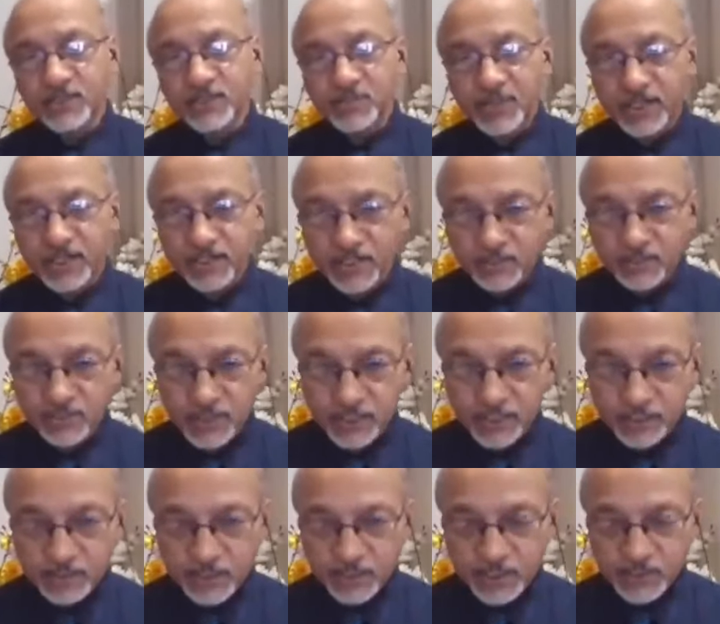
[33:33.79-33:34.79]
plant animal
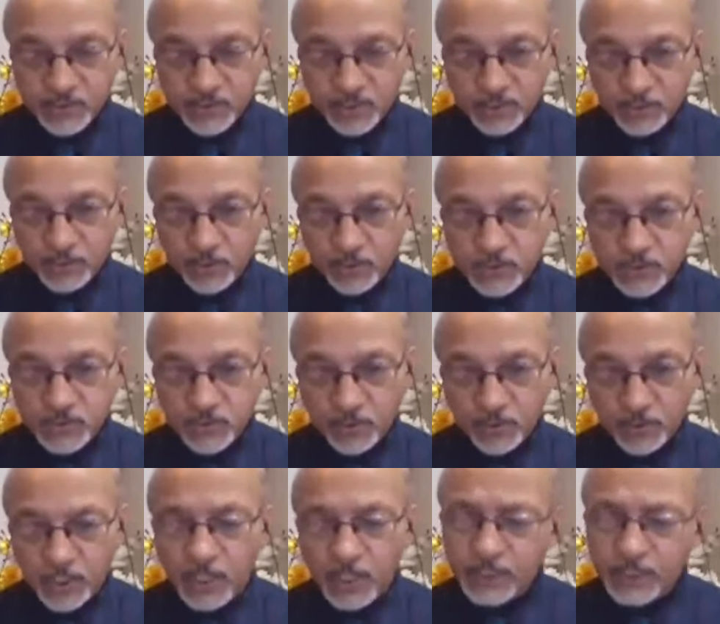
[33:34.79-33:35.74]
interaction also.